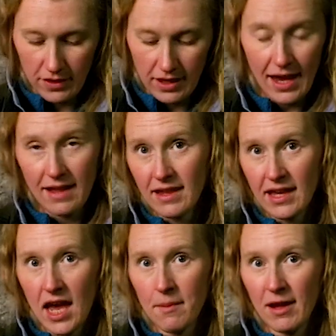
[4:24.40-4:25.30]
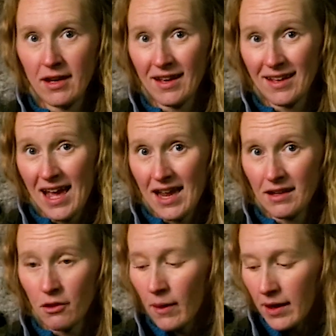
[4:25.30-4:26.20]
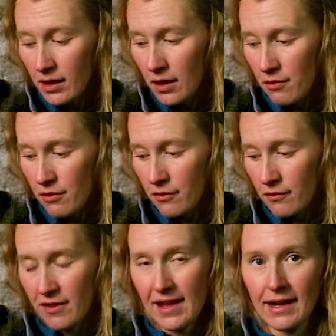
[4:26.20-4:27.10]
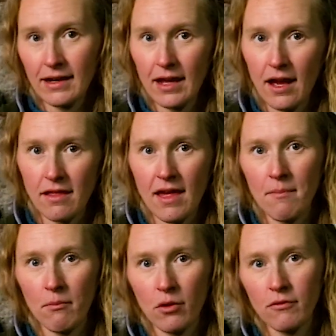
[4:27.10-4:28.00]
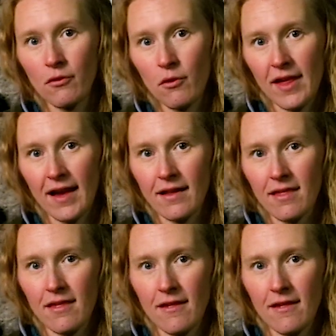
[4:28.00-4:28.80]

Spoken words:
The Yeti came in again quite close to the Stanley at 10.4 seconds.